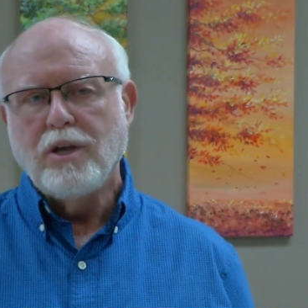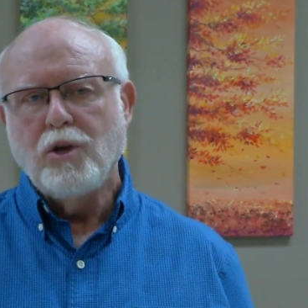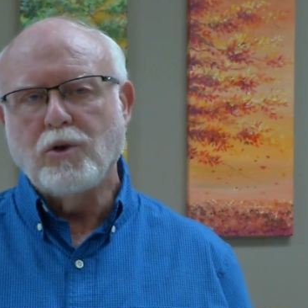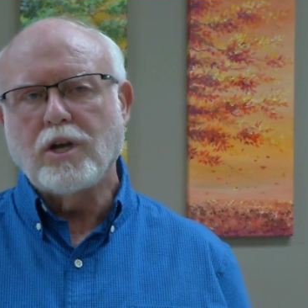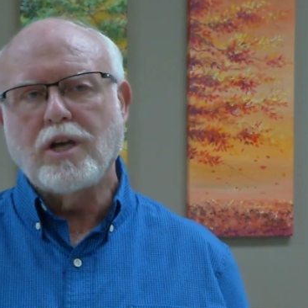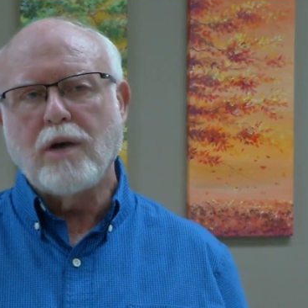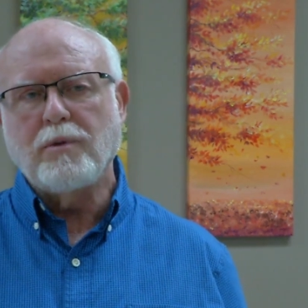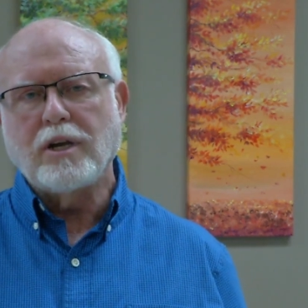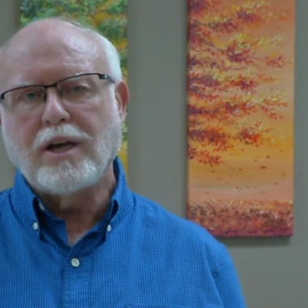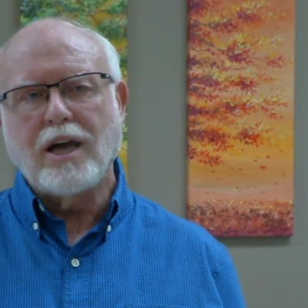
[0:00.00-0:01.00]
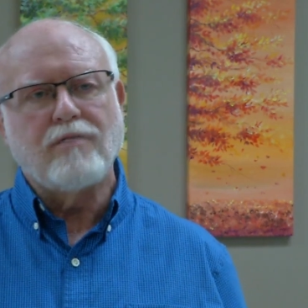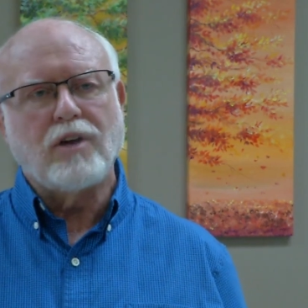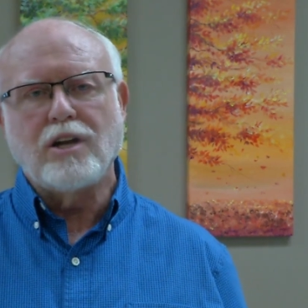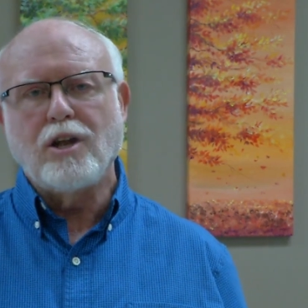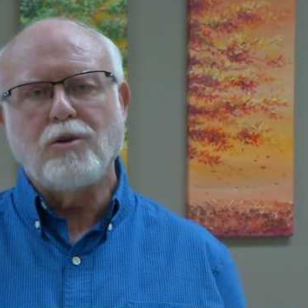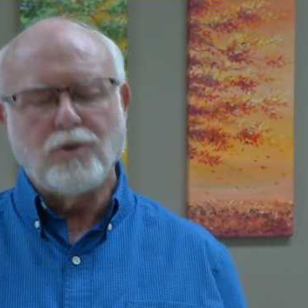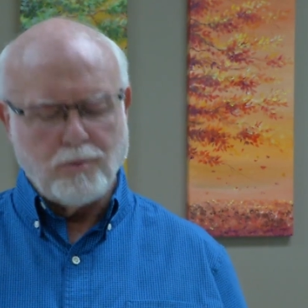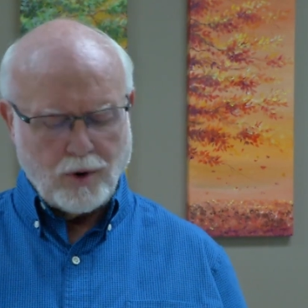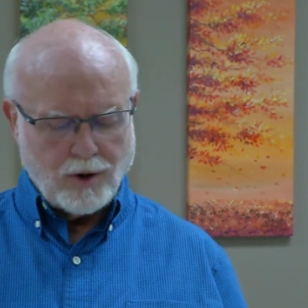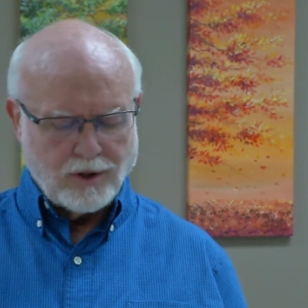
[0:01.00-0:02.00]
who can come and kind of unload
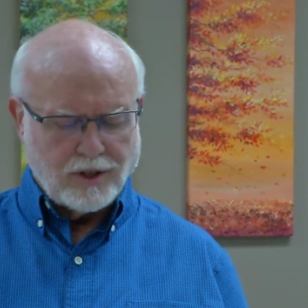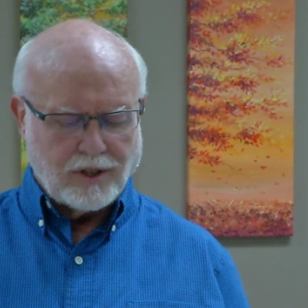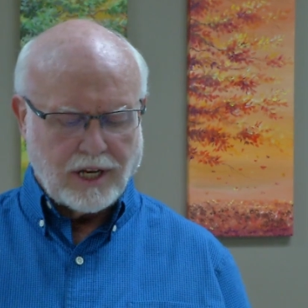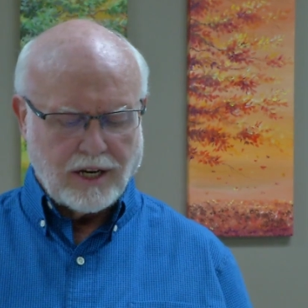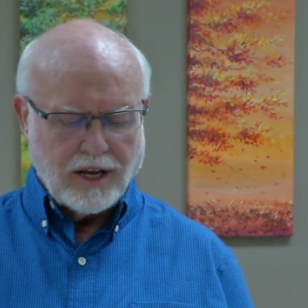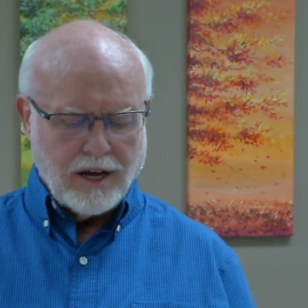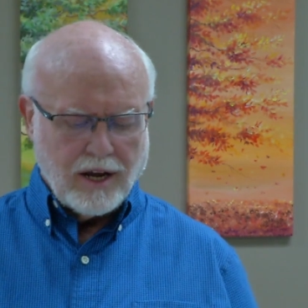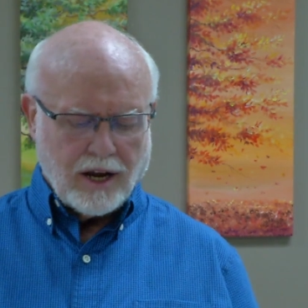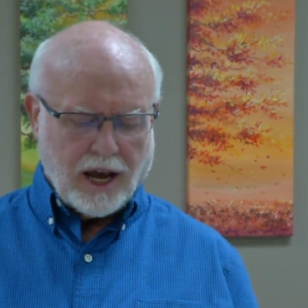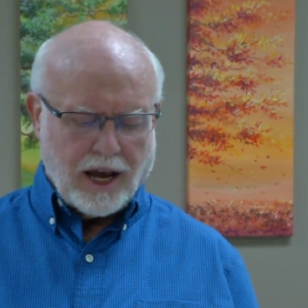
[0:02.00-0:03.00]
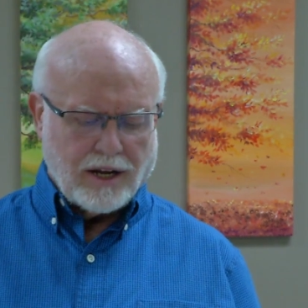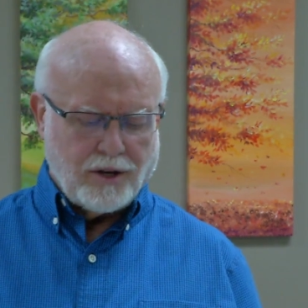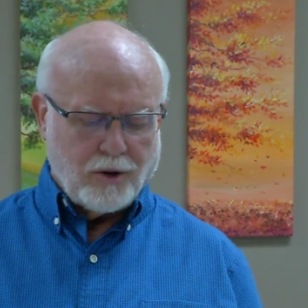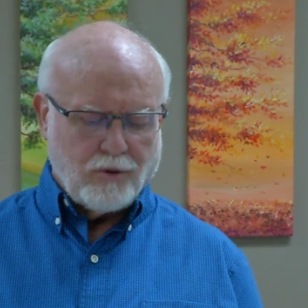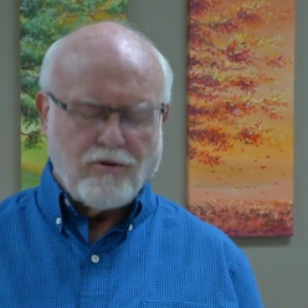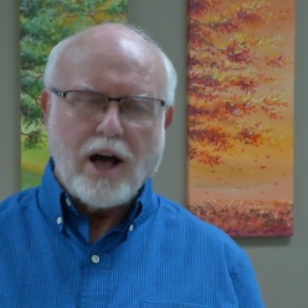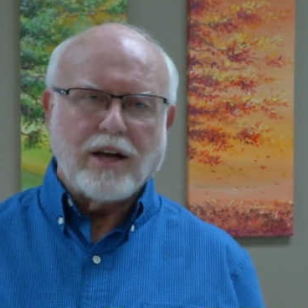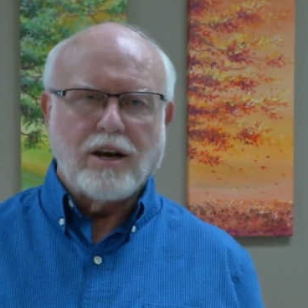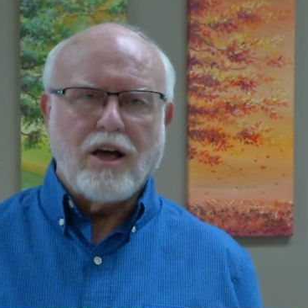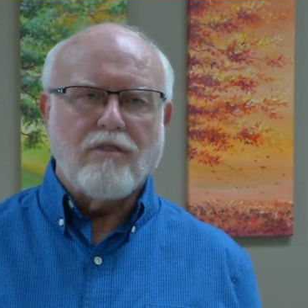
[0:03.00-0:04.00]
their burdens and, and to
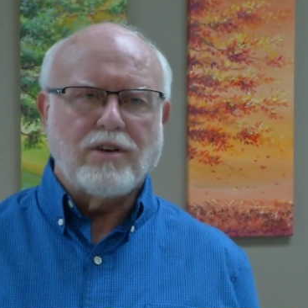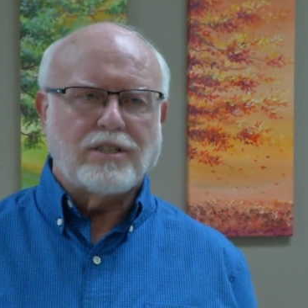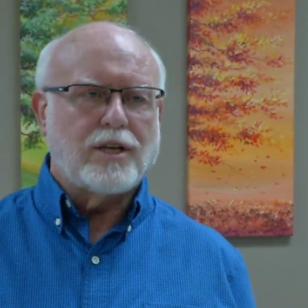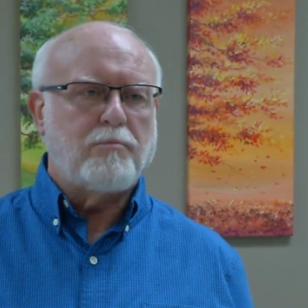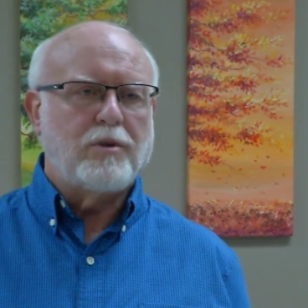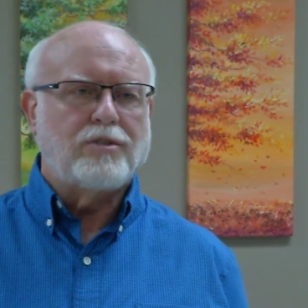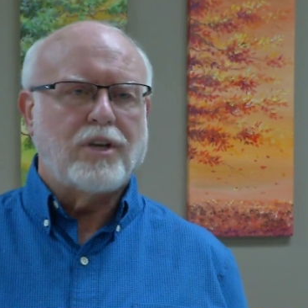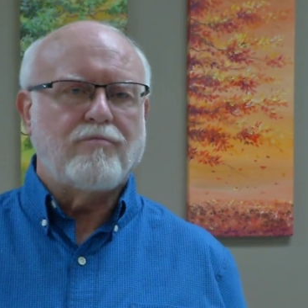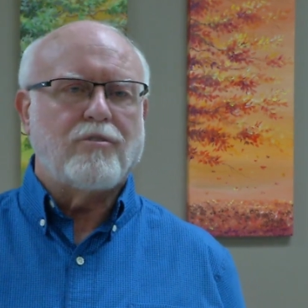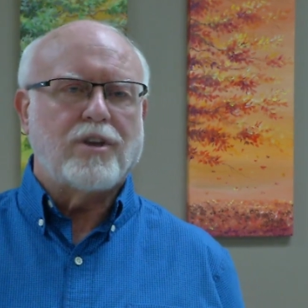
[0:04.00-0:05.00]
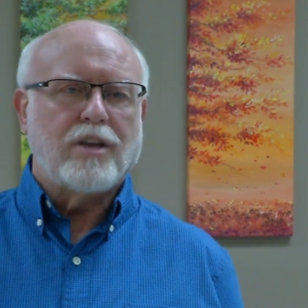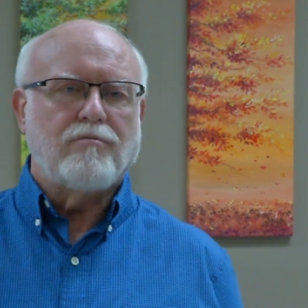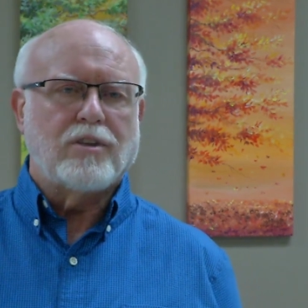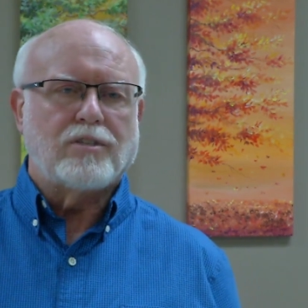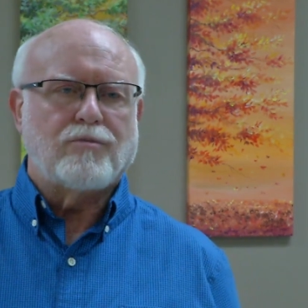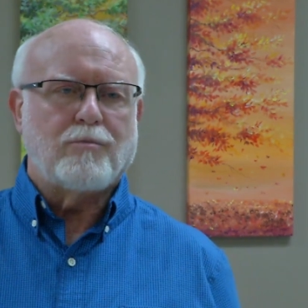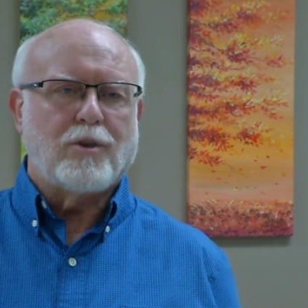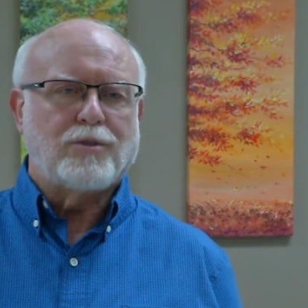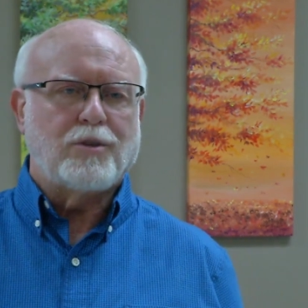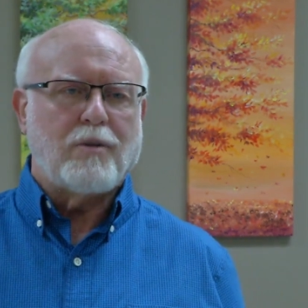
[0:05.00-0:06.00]
find love, acceptance, and forgiveness from
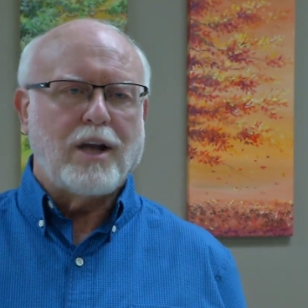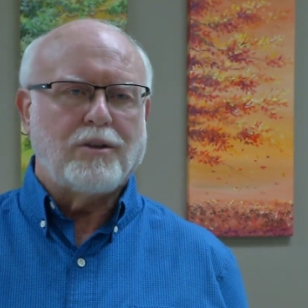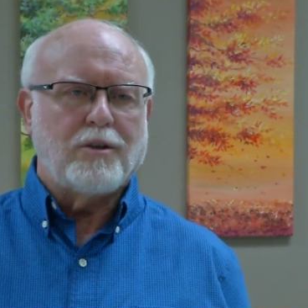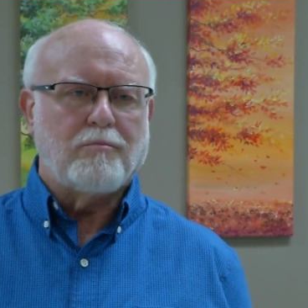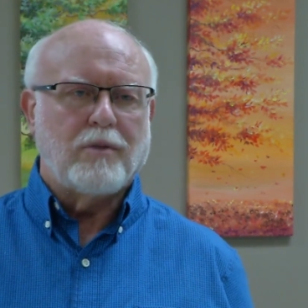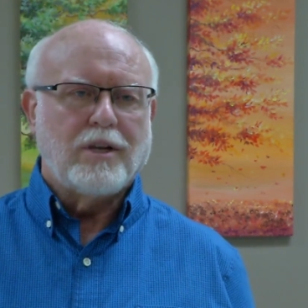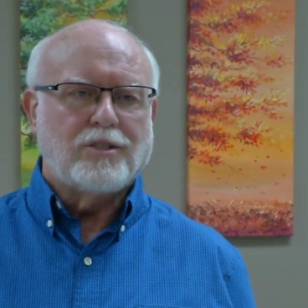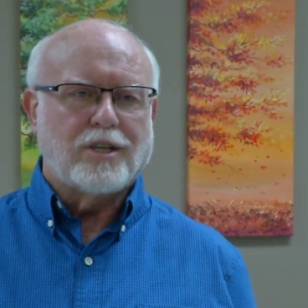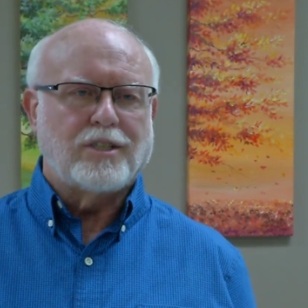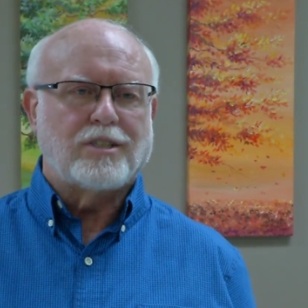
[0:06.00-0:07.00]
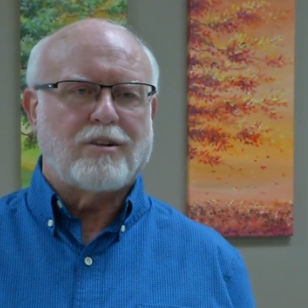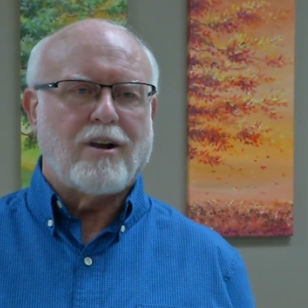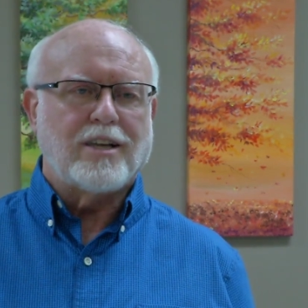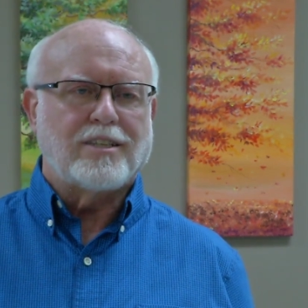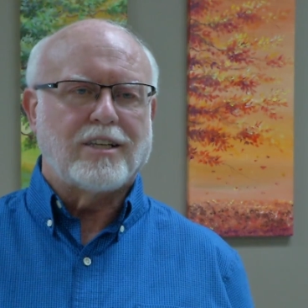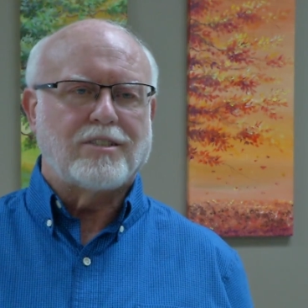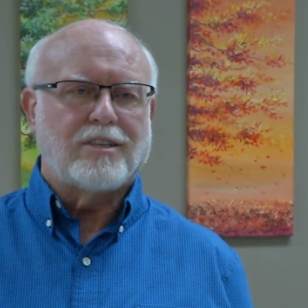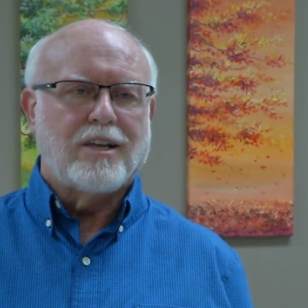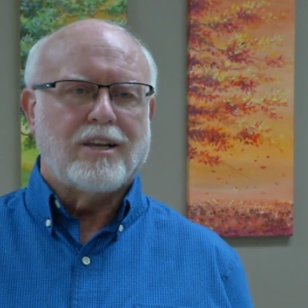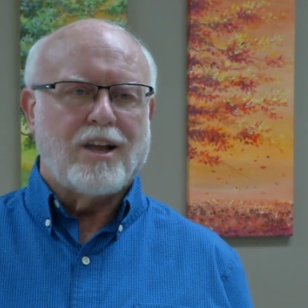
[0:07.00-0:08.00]
those around them, just as Christ
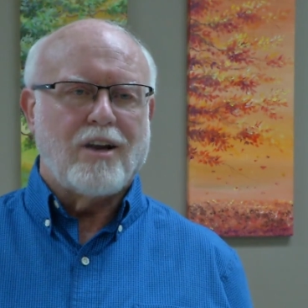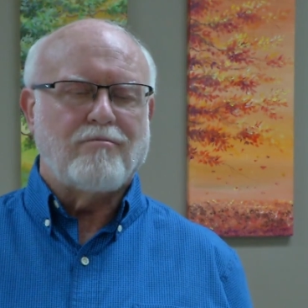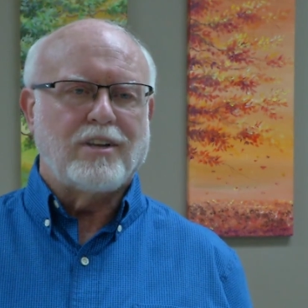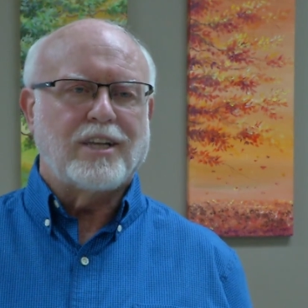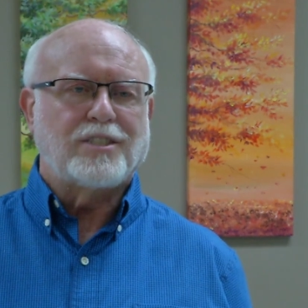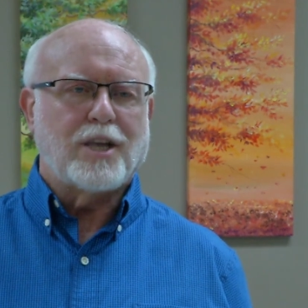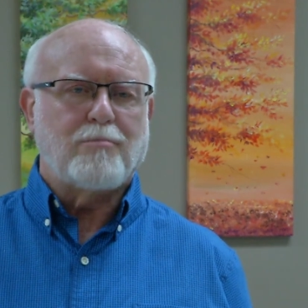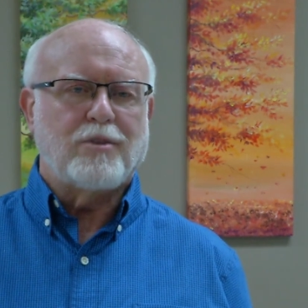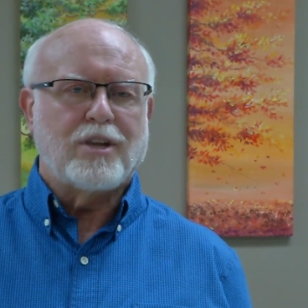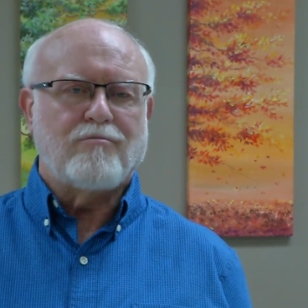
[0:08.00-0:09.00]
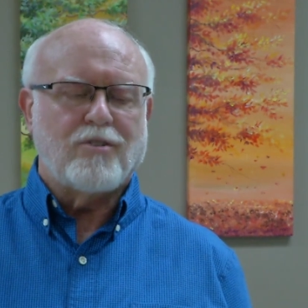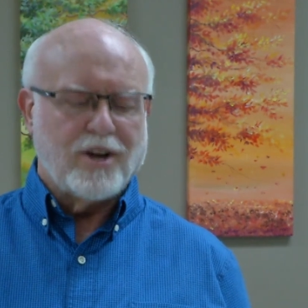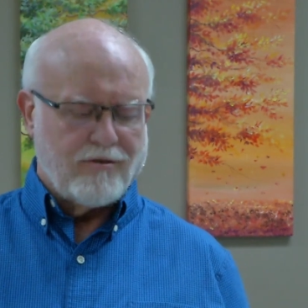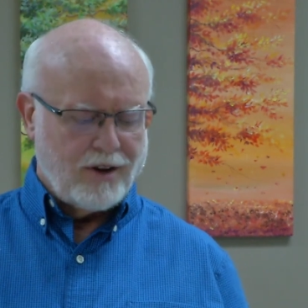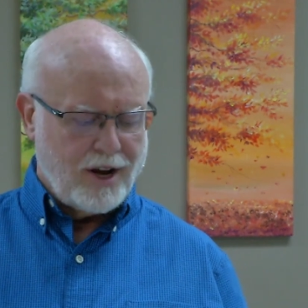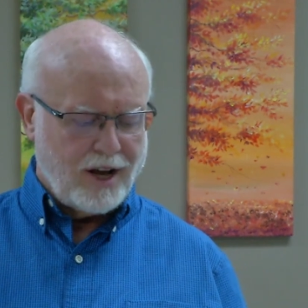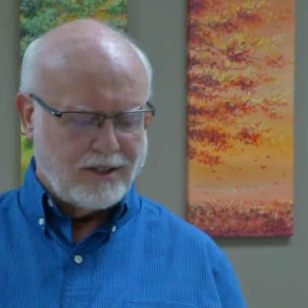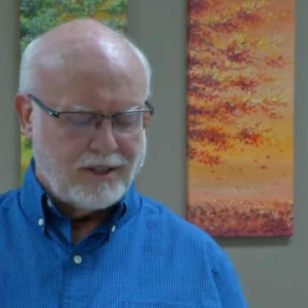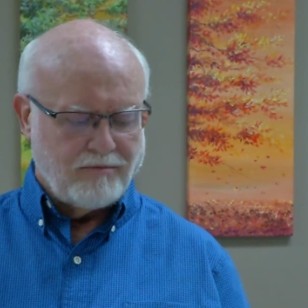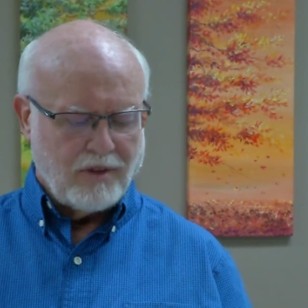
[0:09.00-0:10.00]
has loved and accepted and forgiven
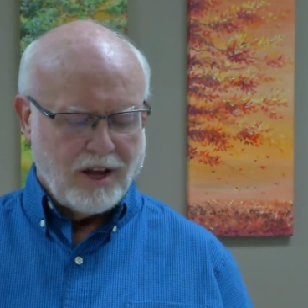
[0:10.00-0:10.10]
us.